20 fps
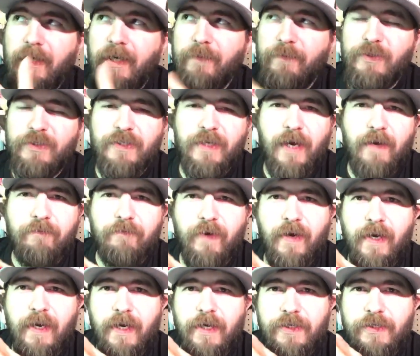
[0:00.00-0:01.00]
just not
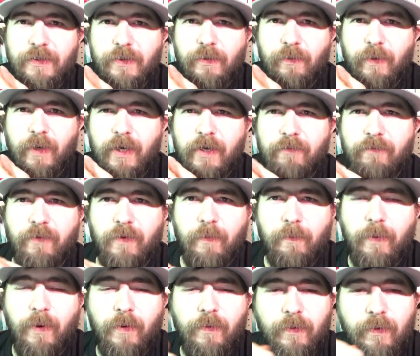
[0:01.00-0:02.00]
financially ready for a
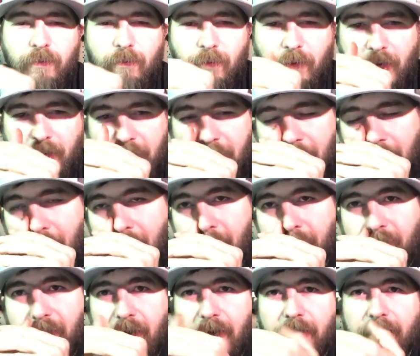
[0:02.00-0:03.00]
boat right now.
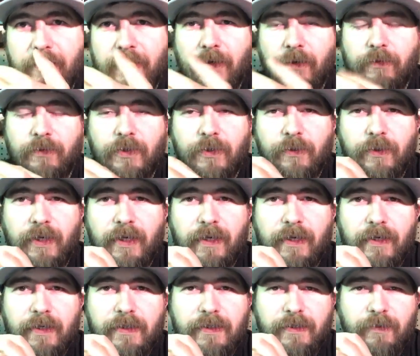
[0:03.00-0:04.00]
I've got, you know, two
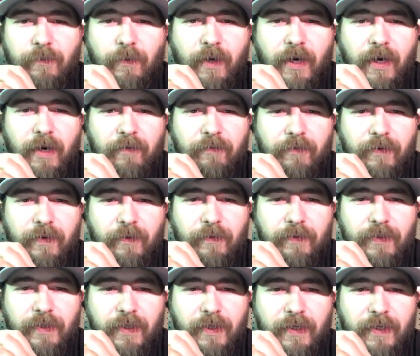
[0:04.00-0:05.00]
kids and wife and
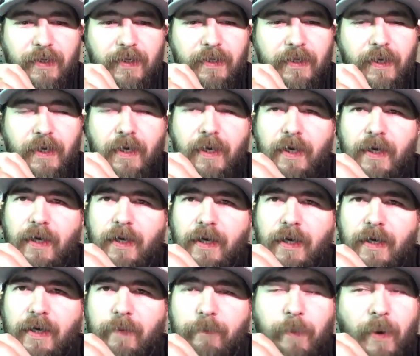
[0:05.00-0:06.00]
everything. And
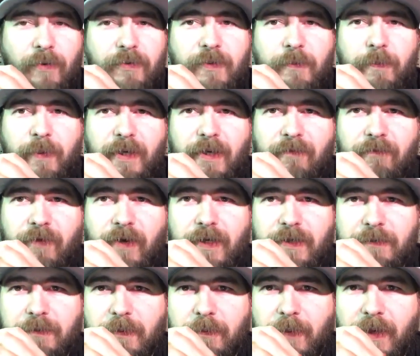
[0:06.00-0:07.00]
a boat's a big
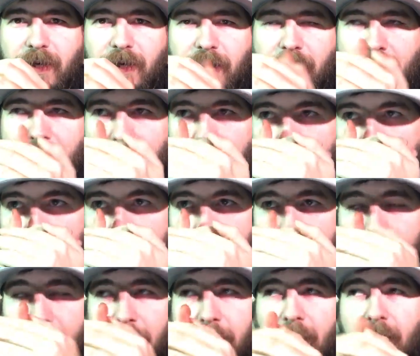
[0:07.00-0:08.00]
investment, man.
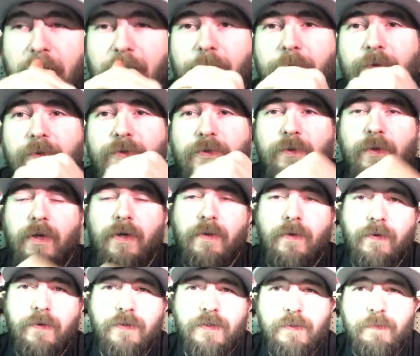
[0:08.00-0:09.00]
And I would
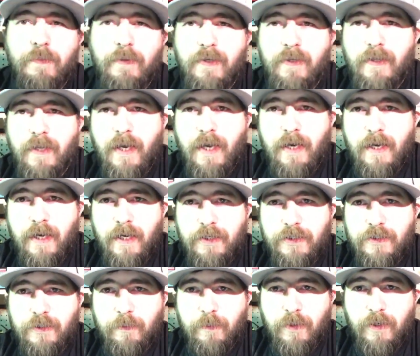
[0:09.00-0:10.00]
rather spend that
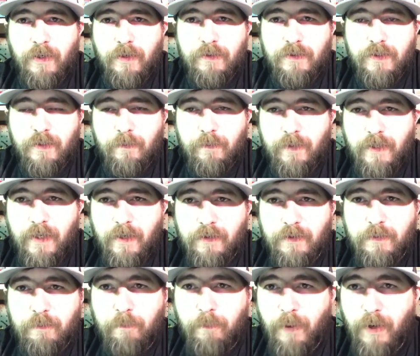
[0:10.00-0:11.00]
extra money on something
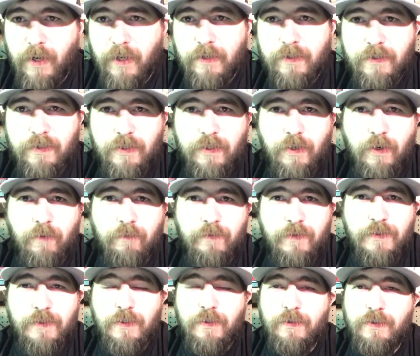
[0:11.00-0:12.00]
else. But, you know, if
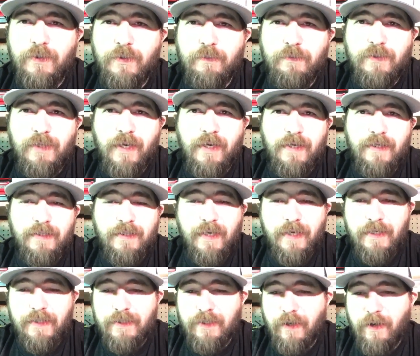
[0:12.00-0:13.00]
this YouTube thing
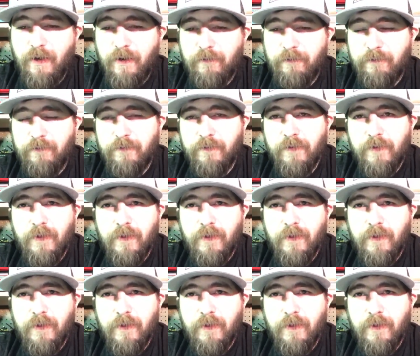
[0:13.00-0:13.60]
takes off,